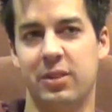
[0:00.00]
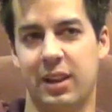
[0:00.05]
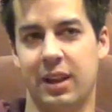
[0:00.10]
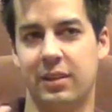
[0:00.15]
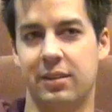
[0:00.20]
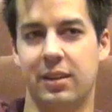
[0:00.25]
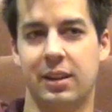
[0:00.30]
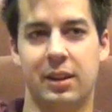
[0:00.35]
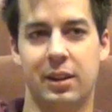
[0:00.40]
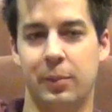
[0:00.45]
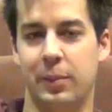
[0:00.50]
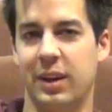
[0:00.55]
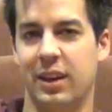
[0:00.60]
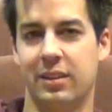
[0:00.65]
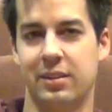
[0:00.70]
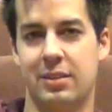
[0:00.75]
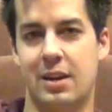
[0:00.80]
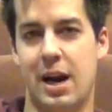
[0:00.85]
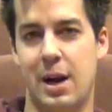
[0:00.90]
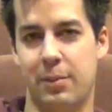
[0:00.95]
That's like the
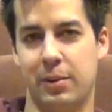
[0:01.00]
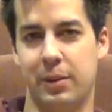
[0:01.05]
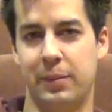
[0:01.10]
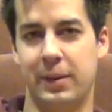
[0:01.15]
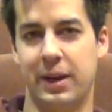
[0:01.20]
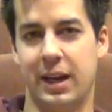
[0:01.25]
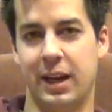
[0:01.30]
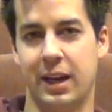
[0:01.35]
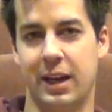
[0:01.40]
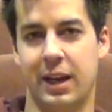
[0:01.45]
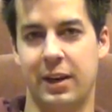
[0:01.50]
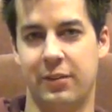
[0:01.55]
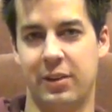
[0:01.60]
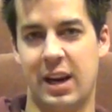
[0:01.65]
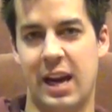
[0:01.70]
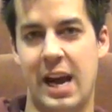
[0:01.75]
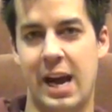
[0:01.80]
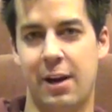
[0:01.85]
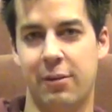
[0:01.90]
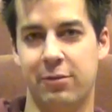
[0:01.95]
biggest compliment I could ever
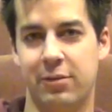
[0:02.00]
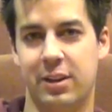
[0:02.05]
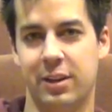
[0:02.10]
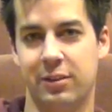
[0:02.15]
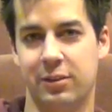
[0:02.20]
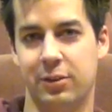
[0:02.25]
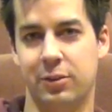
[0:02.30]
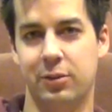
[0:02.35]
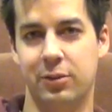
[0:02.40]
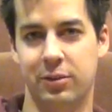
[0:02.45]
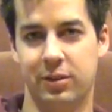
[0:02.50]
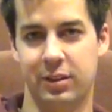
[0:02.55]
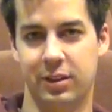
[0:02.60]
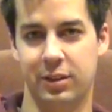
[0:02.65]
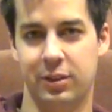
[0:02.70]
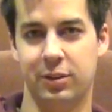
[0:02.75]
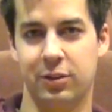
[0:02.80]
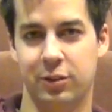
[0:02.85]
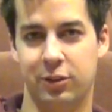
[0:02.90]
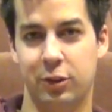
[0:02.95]
have, because you
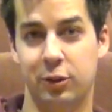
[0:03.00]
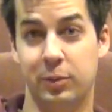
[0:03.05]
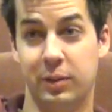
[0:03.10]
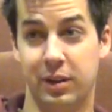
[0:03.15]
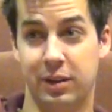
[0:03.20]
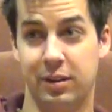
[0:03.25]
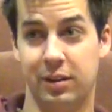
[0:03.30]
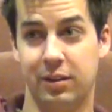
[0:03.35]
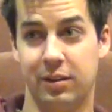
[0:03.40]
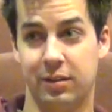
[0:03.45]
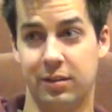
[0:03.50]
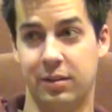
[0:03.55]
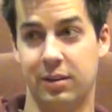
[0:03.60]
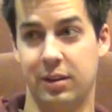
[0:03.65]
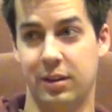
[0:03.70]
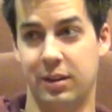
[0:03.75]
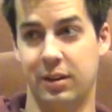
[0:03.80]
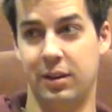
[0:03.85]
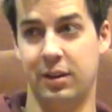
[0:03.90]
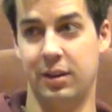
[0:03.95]
assume that
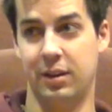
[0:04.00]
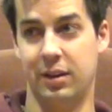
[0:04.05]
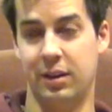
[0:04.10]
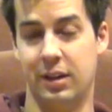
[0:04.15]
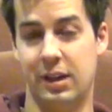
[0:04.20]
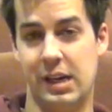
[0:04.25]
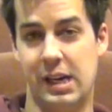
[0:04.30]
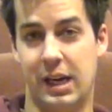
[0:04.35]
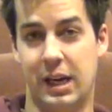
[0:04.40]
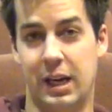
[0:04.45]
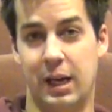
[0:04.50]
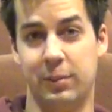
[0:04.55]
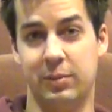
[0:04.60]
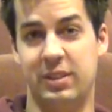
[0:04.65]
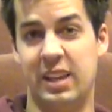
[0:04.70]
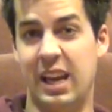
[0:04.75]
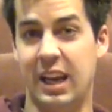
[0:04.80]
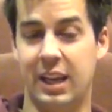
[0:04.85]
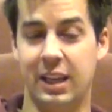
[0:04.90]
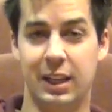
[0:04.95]
I'm
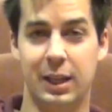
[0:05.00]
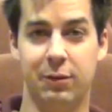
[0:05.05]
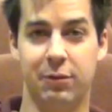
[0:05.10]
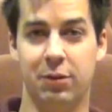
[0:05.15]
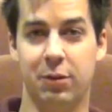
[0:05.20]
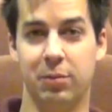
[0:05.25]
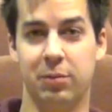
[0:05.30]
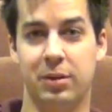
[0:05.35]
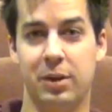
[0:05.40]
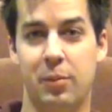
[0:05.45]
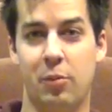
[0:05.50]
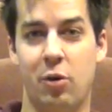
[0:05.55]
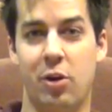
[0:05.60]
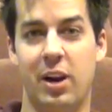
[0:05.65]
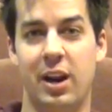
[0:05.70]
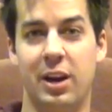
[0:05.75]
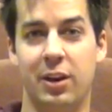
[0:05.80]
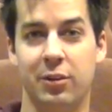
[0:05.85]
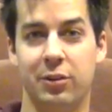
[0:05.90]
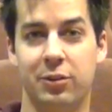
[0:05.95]
taking them from
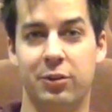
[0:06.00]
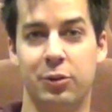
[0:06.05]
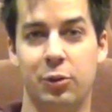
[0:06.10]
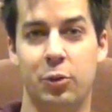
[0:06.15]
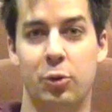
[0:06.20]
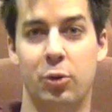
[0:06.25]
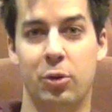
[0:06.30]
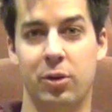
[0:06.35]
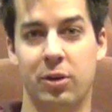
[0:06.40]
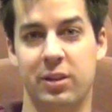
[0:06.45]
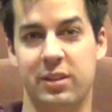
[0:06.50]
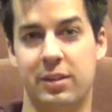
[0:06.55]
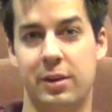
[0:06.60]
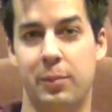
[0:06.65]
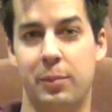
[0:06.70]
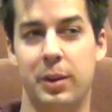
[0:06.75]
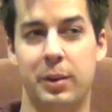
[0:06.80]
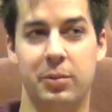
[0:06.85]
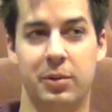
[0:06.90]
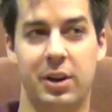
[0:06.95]
somewhere else, or
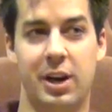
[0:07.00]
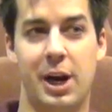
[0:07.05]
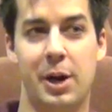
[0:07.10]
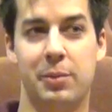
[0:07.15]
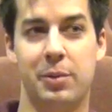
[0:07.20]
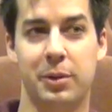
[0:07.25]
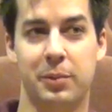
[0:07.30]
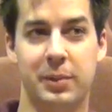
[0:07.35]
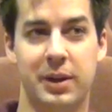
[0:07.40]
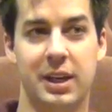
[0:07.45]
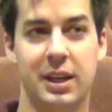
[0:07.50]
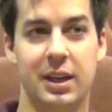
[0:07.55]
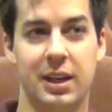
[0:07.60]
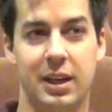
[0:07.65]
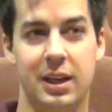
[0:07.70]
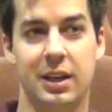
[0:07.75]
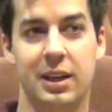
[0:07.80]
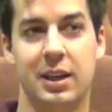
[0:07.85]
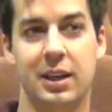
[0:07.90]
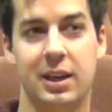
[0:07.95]
some people are helping me,
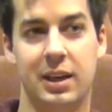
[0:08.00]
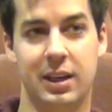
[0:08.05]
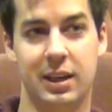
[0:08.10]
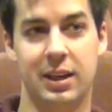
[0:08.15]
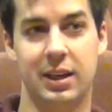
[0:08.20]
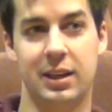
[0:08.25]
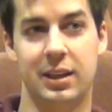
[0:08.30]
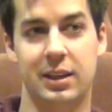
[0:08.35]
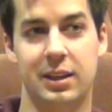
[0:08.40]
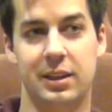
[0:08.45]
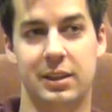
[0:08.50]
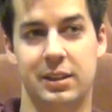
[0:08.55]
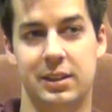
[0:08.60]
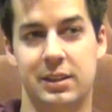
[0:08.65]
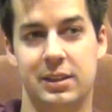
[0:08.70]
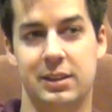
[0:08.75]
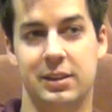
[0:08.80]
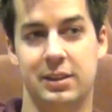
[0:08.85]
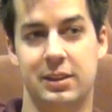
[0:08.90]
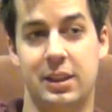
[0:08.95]
and
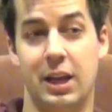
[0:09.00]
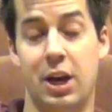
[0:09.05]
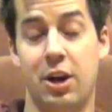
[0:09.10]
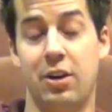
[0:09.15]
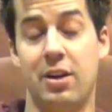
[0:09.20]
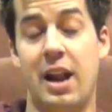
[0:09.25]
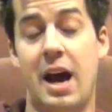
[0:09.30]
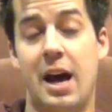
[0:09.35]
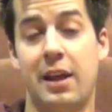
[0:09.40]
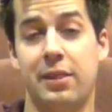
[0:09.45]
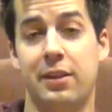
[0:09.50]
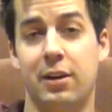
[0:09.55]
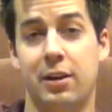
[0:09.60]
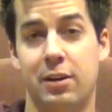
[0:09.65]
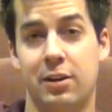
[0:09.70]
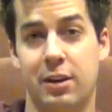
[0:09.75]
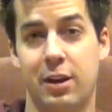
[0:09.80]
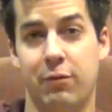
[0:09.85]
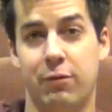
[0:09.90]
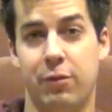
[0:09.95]
they are not. They
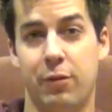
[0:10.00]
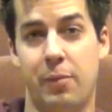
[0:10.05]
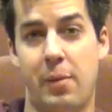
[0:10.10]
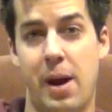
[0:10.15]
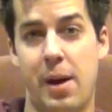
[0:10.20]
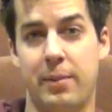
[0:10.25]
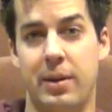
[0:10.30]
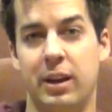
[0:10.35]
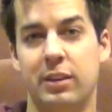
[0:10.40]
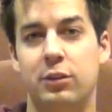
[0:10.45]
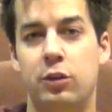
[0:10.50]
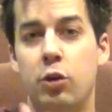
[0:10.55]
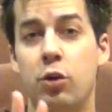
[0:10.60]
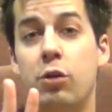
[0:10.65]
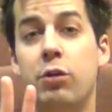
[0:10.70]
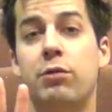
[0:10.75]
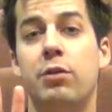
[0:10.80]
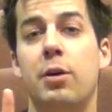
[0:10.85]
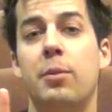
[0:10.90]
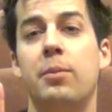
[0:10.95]
all come from my mind.
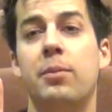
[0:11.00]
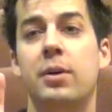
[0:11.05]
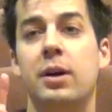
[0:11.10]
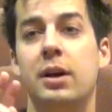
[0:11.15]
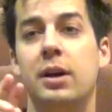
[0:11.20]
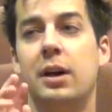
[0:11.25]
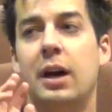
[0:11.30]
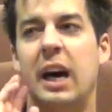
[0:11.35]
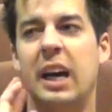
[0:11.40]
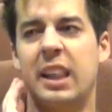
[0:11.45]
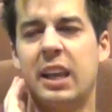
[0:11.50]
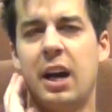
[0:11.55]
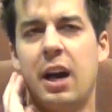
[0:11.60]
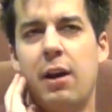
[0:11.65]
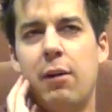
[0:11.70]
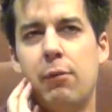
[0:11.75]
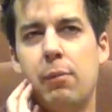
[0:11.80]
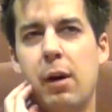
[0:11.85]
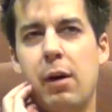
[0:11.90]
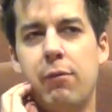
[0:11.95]
2 of them I think I
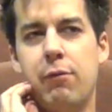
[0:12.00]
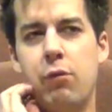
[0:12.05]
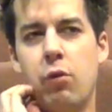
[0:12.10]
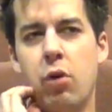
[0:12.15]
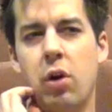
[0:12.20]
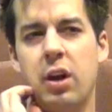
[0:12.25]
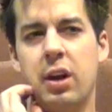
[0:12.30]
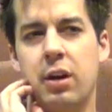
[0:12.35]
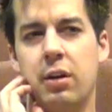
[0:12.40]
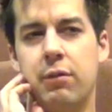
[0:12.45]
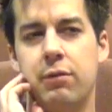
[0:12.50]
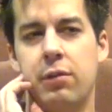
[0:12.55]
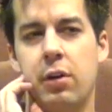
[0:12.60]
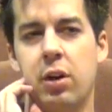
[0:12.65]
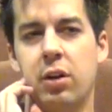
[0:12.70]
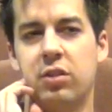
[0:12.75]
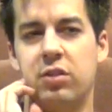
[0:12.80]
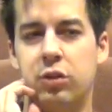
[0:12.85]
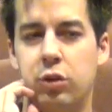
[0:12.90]
have about 400 photos.